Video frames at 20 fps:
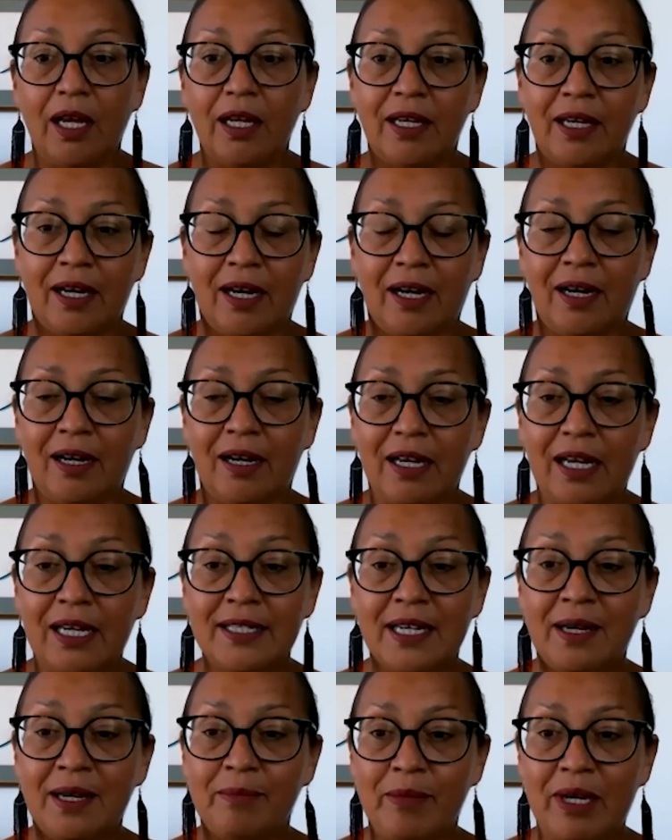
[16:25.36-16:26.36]
Yeah, as
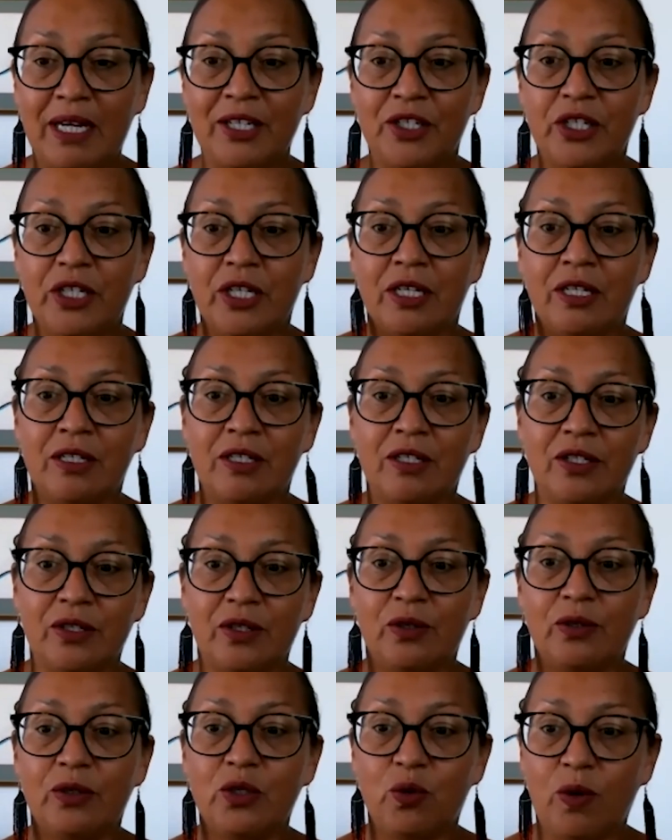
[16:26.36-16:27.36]
I mentioned,
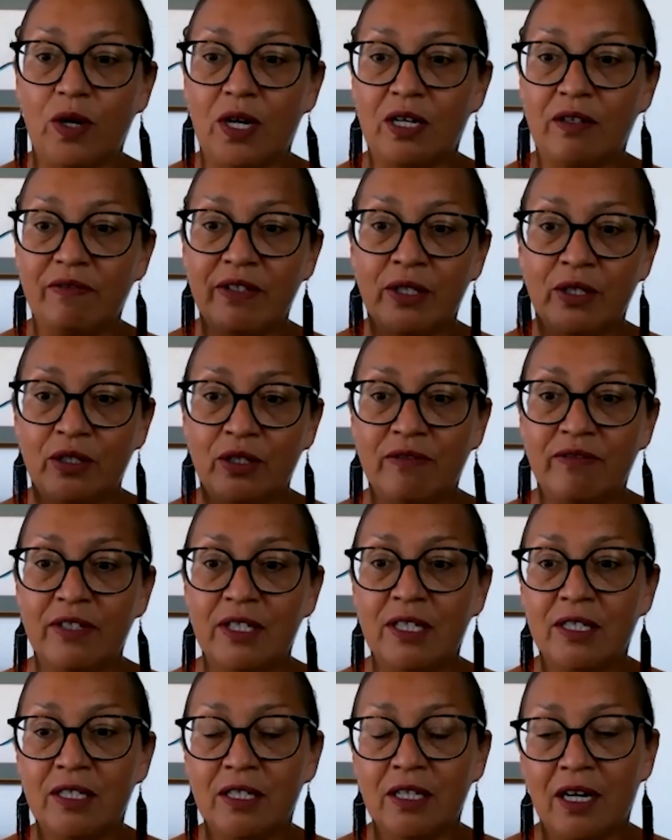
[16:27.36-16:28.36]
so 12 and
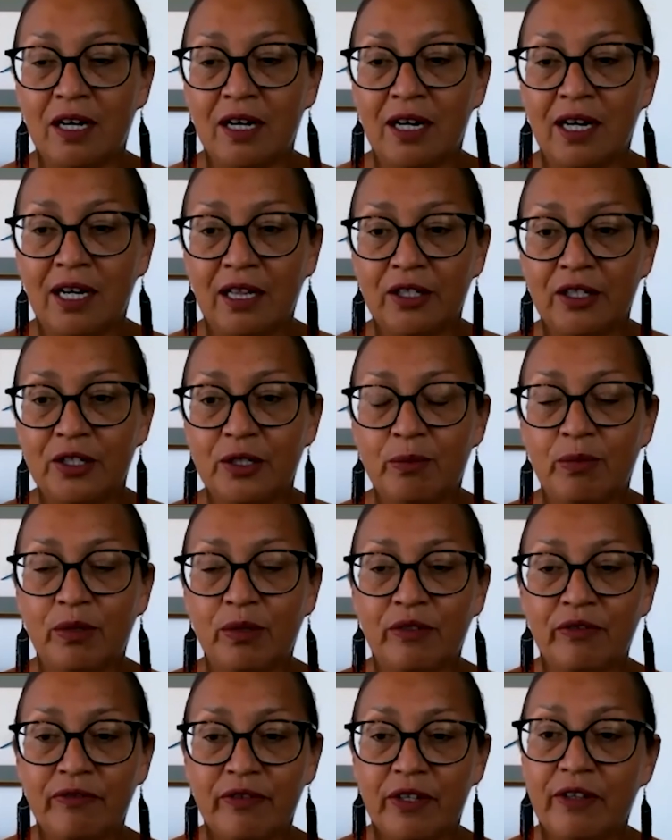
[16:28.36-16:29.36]
over are
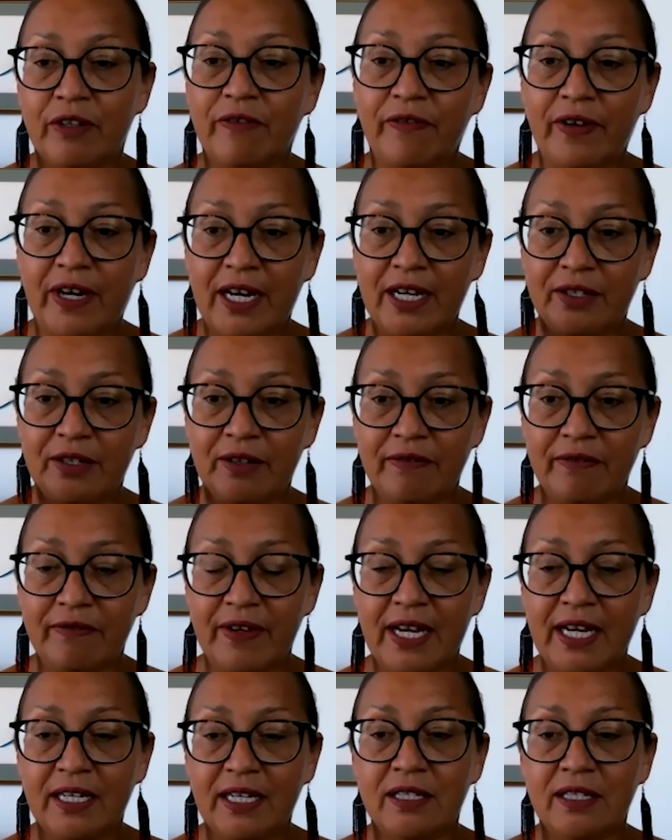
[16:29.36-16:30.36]
eligible for the Pfizer
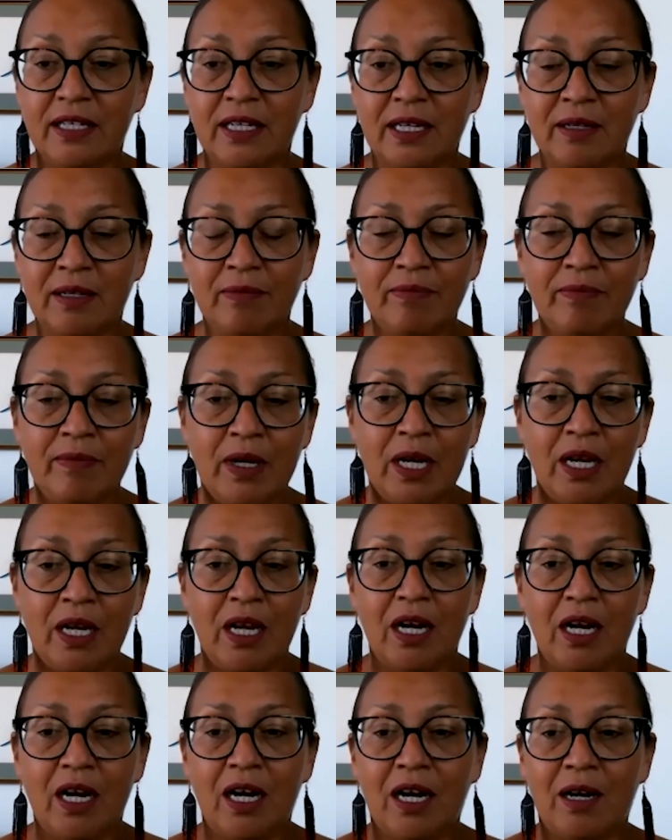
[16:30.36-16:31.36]
vaccine.
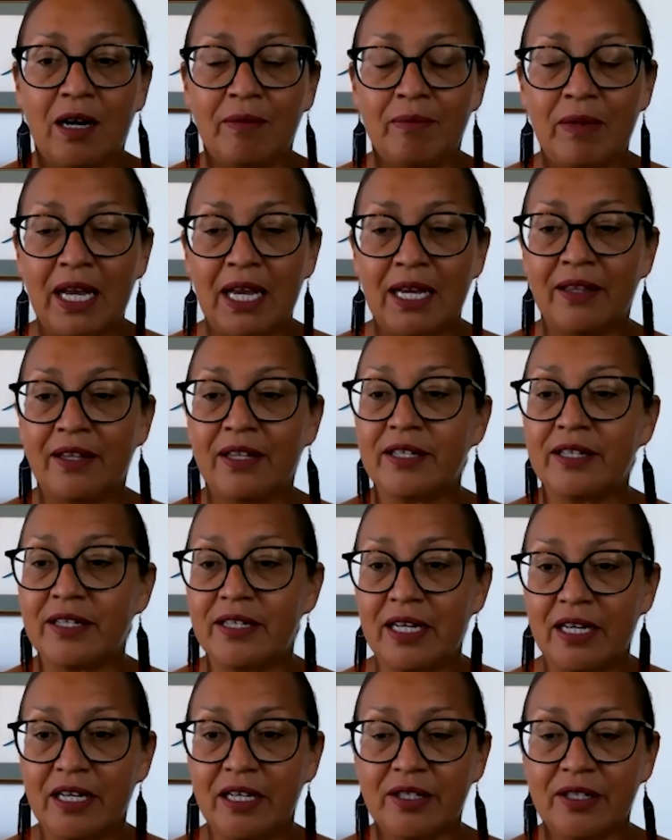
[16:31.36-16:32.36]
And the
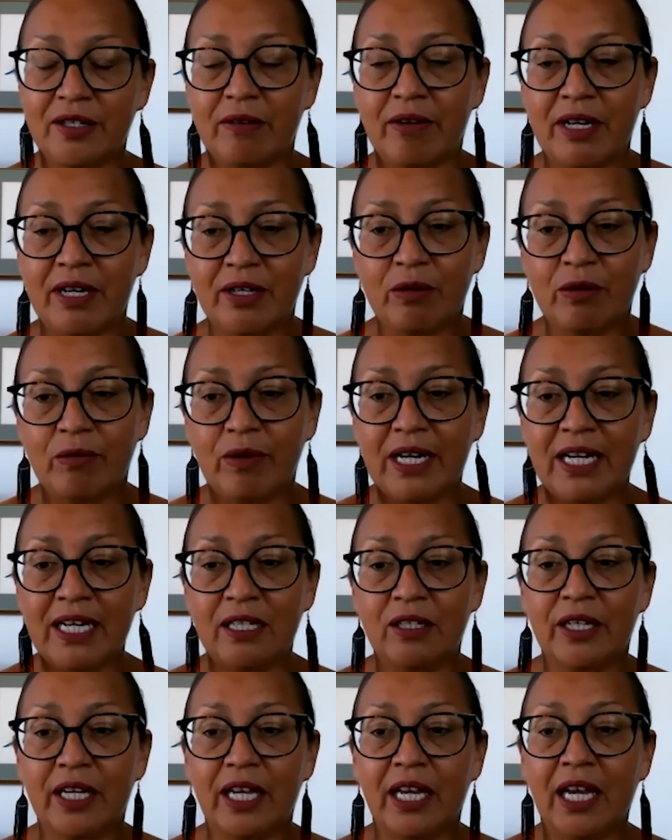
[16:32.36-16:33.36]
studies are underway
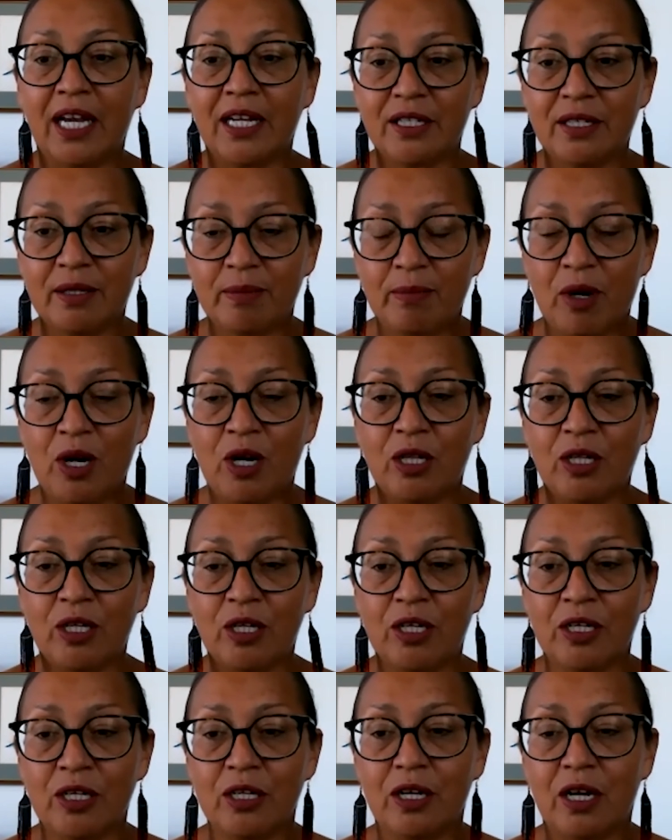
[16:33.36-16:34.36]
looking at
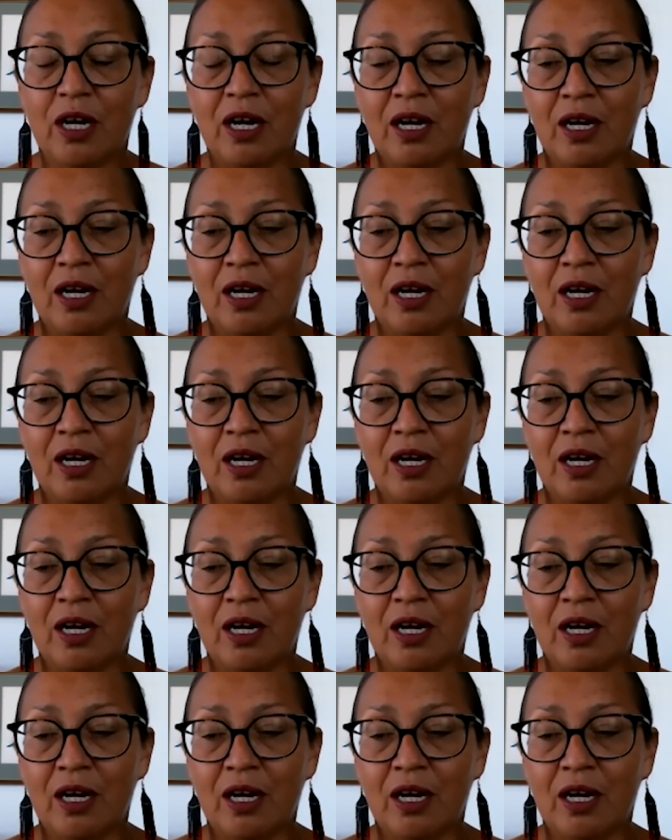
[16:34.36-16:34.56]
smaller